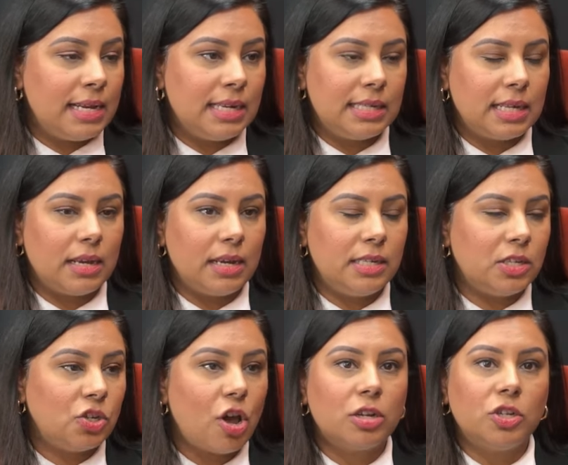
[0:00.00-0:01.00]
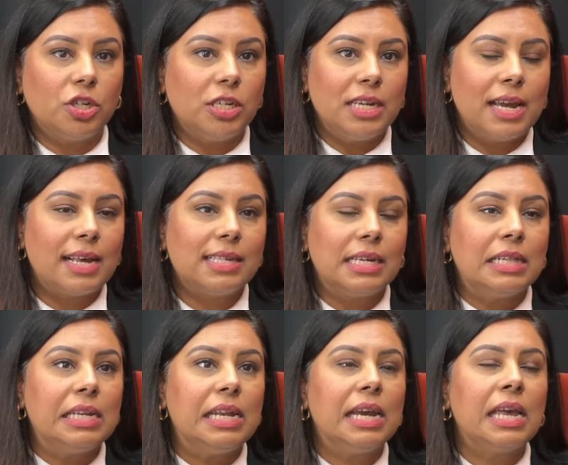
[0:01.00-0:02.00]
he's a he's yeah. a doctor, he has a
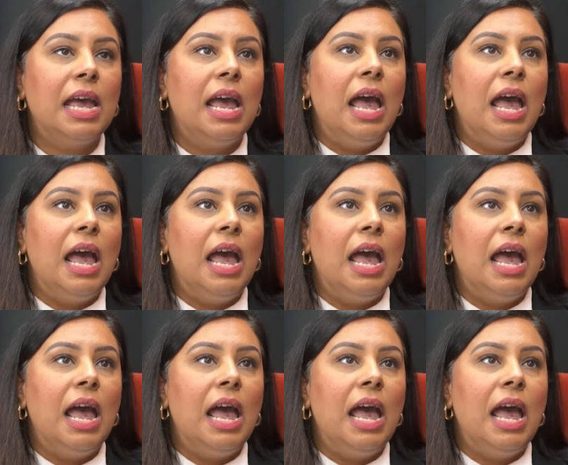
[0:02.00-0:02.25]
clinic.